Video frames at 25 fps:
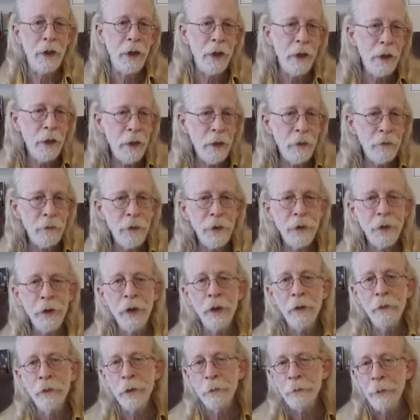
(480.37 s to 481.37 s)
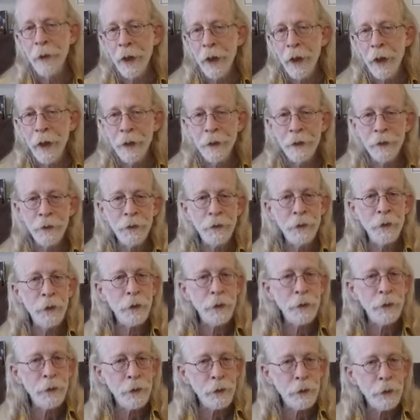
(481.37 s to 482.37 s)
Everything we buy is
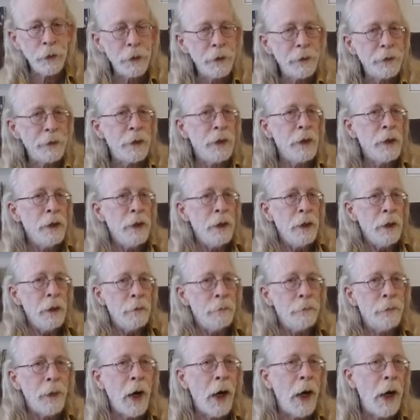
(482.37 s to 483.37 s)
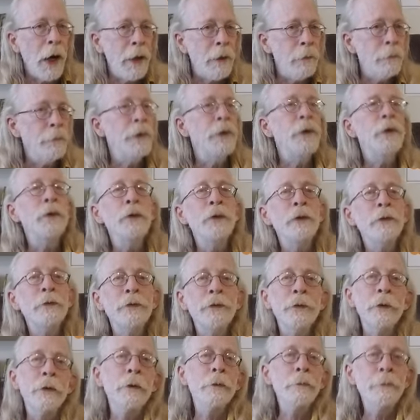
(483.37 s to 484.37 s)
sold to us by
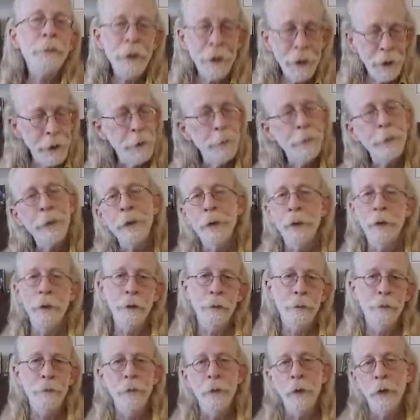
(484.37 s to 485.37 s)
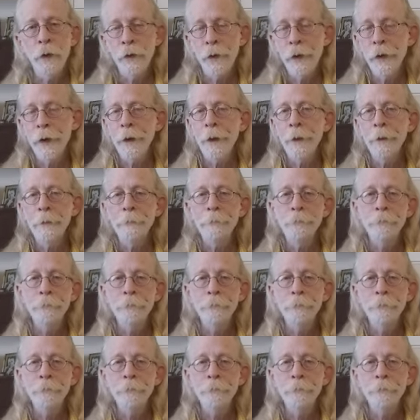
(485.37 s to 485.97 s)
beautiful people. Okay?